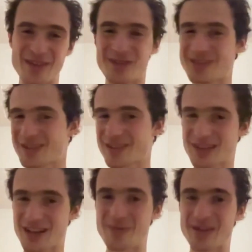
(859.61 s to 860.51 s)
every single
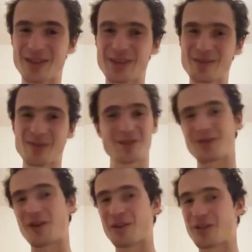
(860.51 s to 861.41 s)
climbing session, because
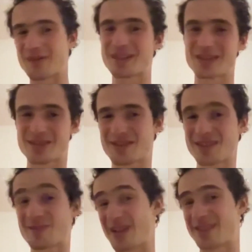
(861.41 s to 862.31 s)
all of it
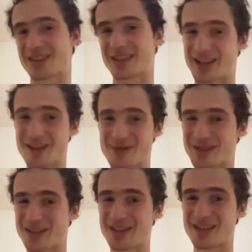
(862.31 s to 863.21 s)
is basically
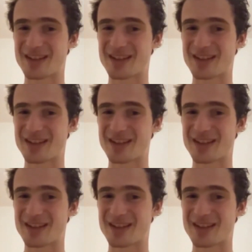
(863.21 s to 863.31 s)
climbing.